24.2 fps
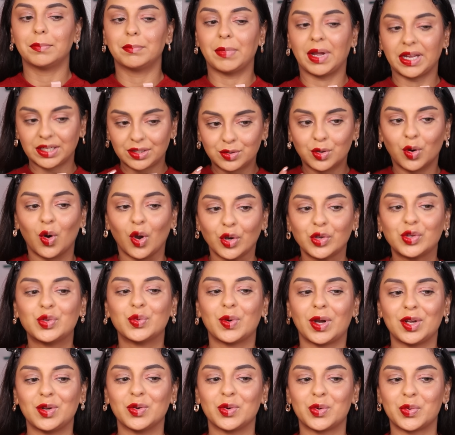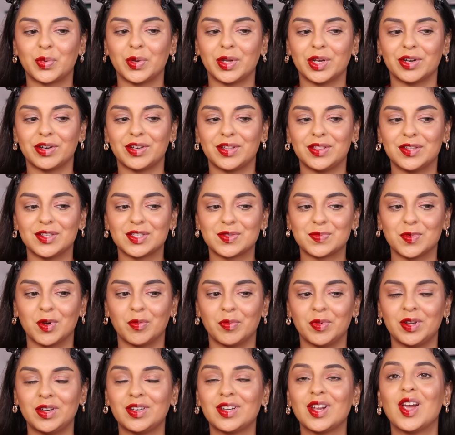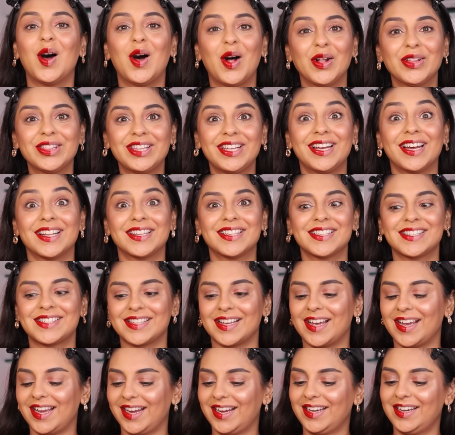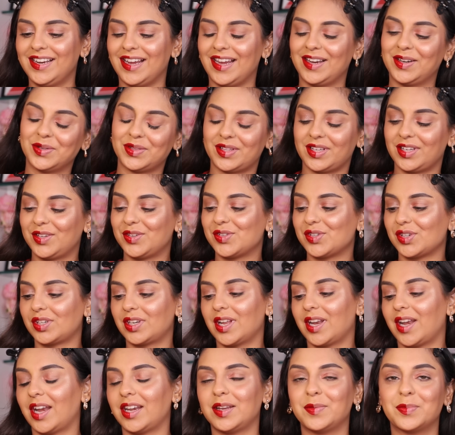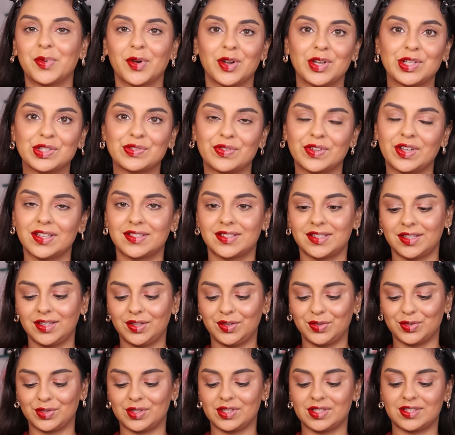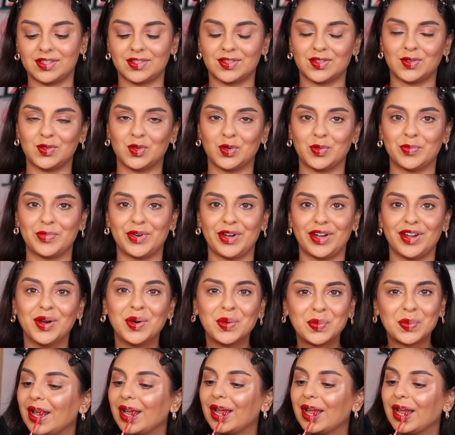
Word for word: My God, do I look weird in this moment. On the other side, I don't think you should get any points for guessing because this is a no-brainer.